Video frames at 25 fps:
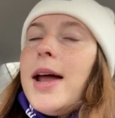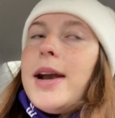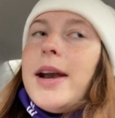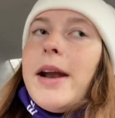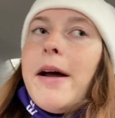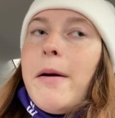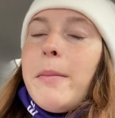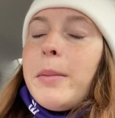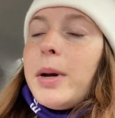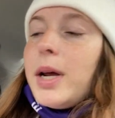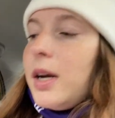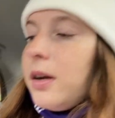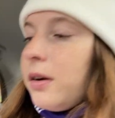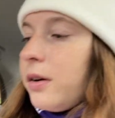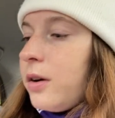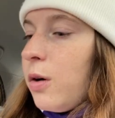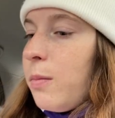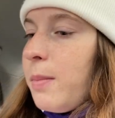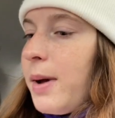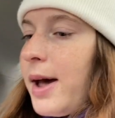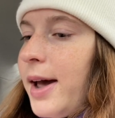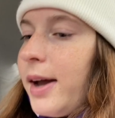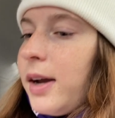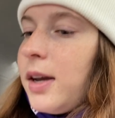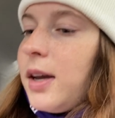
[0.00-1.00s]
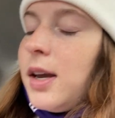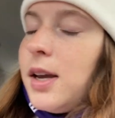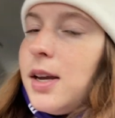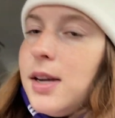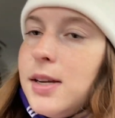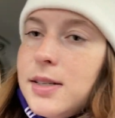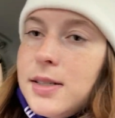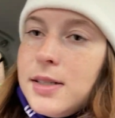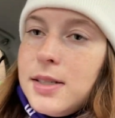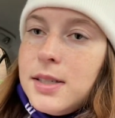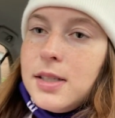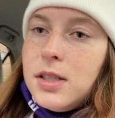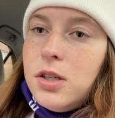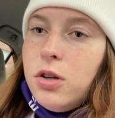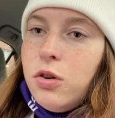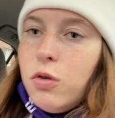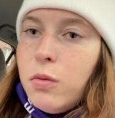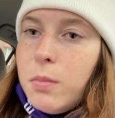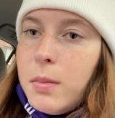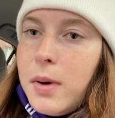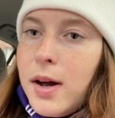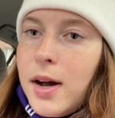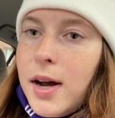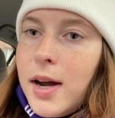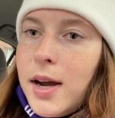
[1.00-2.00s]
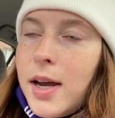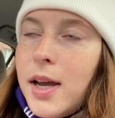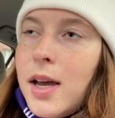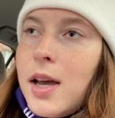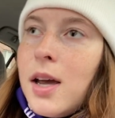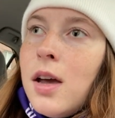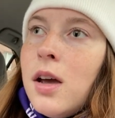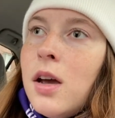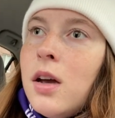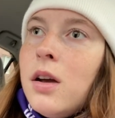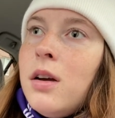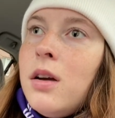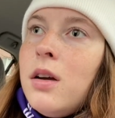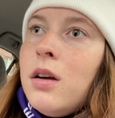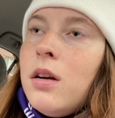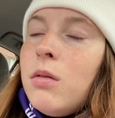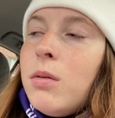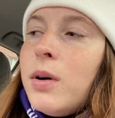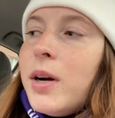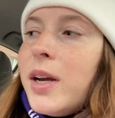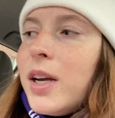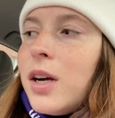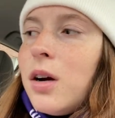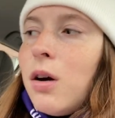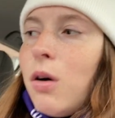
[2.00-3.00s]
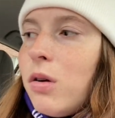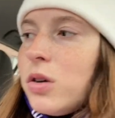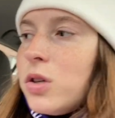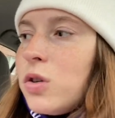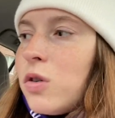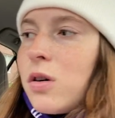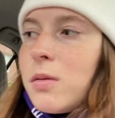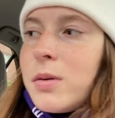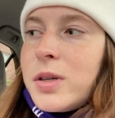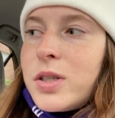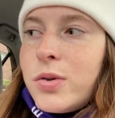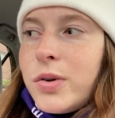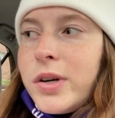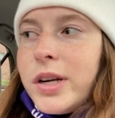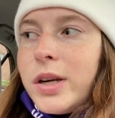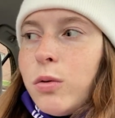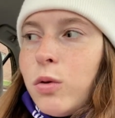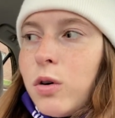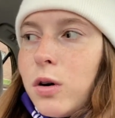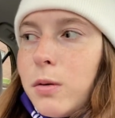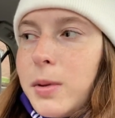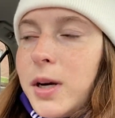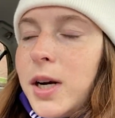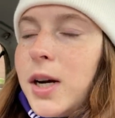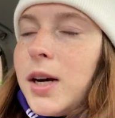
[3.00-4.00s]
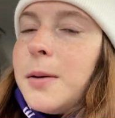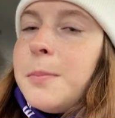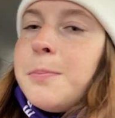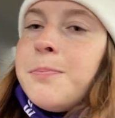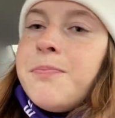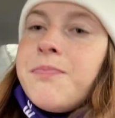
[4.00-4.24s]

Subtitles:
Now I'm gonna go back into my really cold dorm. It's really warm in here.